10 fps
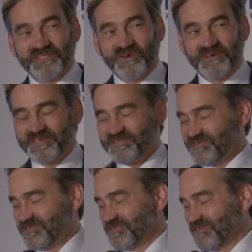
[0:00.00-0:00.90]

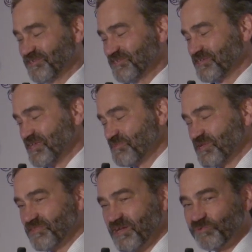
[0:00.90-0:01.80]
targets that came
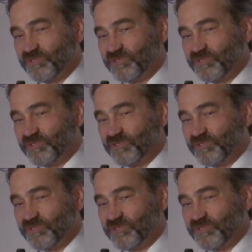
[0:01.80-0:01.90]
out of that.